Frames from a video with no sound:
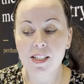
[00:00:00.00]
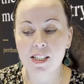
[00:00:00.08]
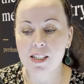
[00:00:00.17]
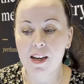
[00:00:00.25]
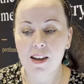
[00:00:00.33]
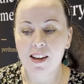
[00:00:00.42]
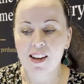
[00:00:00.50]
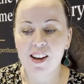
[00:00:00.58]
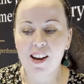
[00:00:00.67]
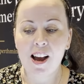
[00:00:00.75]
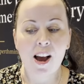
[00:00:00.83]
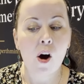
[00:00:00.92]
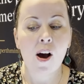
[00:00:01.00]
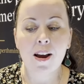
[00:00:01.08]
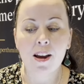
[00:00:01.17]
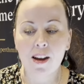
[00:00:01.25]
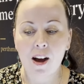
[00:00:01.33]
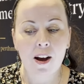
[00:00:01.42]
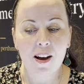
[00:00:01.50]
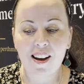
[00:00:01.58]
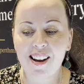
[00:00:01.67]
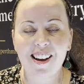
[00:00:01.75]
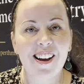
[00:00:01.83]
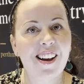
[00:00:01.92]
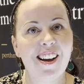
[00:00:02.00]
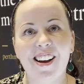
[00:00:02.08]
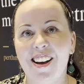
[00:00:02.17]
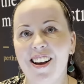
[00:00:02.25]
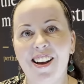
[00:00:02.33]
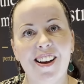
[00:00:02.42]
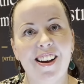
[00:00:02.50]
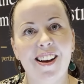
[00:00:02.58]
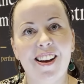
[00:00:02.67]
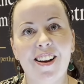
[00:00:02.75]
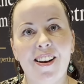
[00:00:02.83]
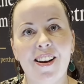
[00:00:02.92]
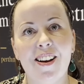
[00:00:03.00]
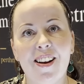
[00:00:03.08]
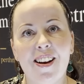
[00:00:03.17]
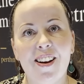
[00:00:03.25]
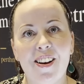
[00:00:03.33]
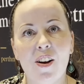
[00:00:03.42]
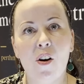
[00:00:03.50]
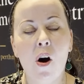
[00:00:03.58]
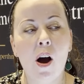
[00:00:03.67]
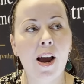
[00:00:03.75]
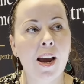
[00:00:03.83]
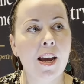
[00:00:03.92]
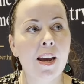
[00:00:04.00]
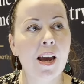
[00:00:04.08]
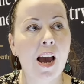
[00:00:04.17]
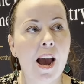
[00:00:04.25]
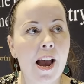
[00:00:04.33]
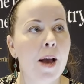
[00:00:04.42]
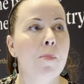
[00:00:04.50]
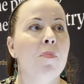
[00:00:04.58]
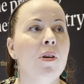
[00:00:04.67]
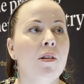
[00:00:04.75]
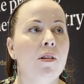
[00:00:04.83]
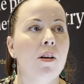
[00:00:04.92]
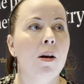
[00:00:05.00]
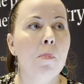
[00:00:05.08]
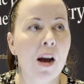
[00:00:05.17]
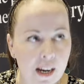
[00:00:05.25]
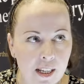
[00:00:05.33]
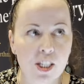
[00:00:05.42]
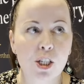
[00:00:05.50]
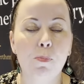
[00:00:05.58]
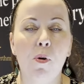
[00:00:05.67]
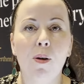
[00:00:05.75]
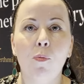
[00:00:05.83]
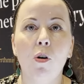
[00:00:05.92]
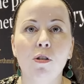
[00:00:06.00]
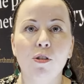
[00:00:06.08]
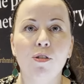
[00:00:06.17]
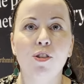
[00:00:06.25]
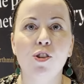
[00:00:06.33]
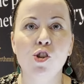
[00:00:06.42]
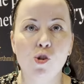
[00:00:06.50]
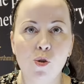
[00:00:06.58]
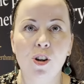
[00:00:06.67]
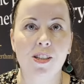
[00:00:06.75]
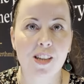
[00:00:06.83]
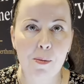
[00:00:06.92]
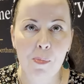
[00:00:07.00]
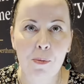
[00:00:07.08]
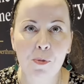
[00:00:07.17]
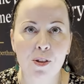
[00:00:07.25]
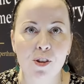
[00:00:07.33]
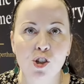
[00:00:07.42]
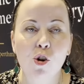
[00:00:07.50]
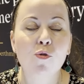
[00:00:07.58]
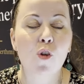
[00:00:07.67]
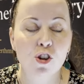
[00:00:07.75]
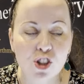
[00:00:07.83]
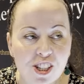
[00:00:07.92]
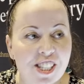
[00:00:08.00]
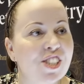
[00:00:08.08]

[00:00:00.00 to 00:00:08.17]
So and it looks good with the opal. It just pops out beautiful. I am amazed by what Sean has come up with. Sean Rogers.